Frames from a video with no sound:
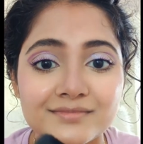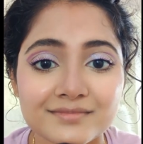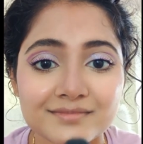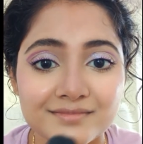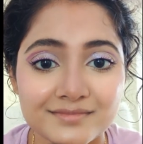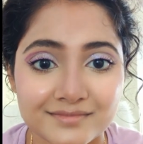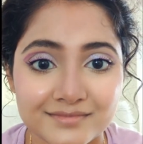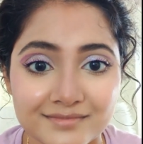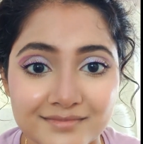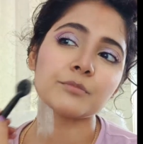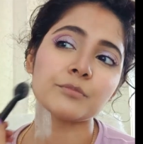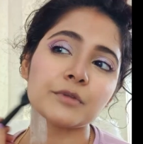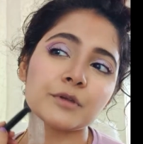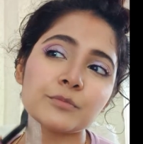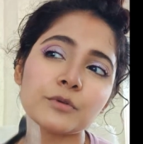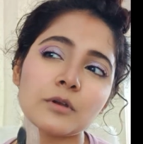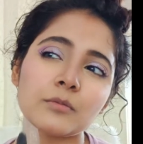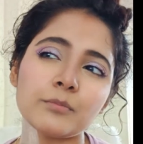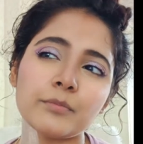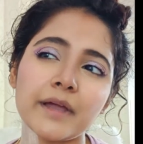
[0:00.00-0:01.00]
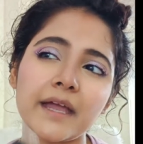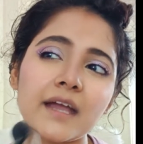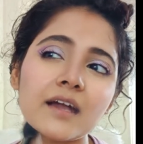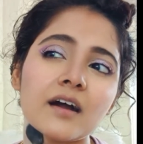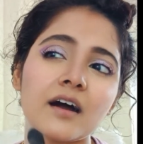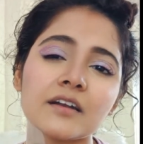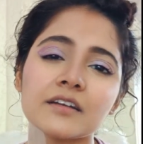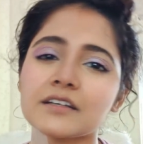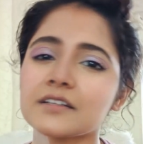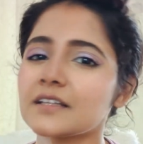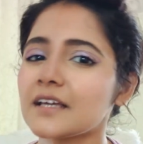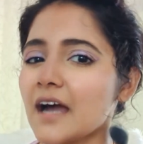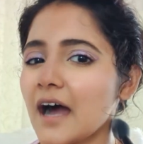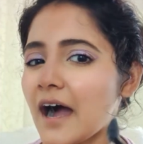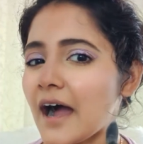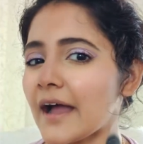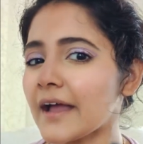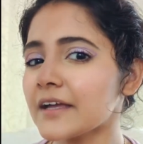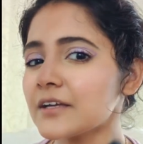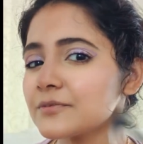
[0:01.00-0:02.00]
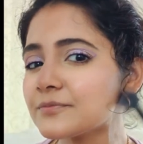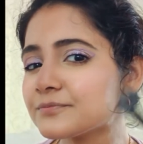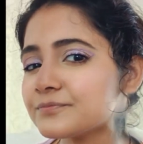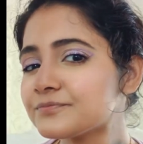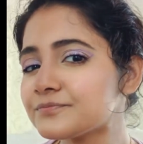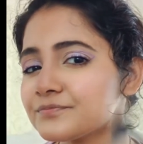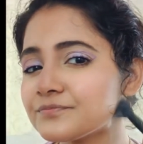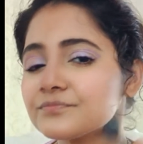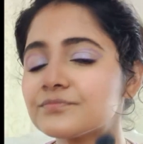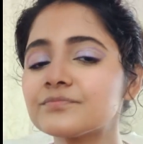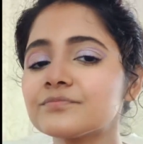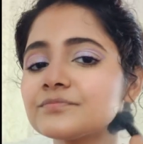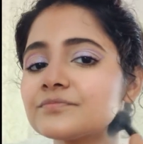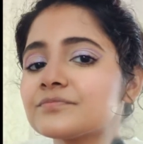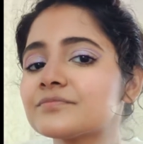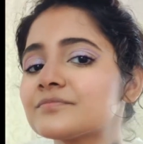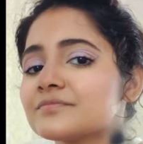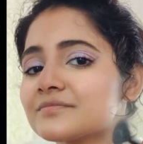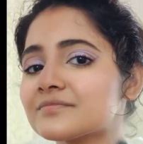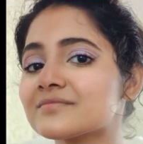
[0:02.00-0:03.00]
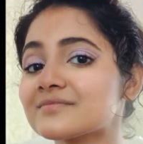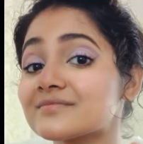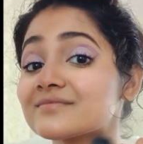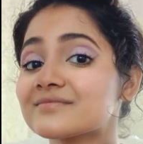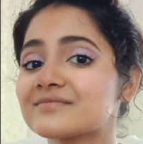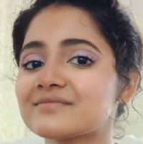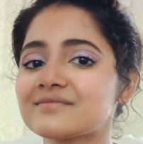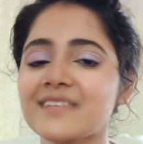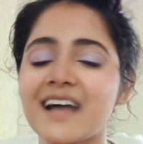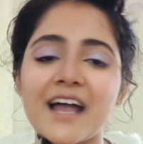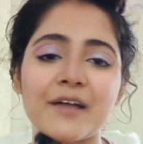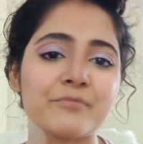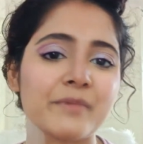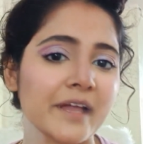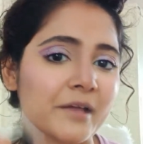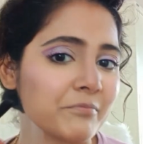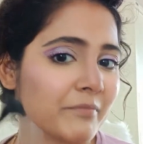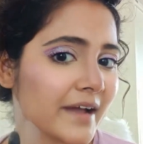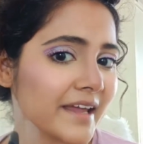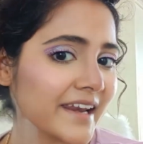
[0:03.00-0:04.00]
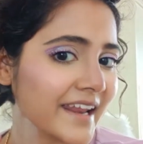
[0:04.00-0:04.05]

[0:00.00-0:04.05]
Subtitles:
You know how some people bake under the eye? I bake my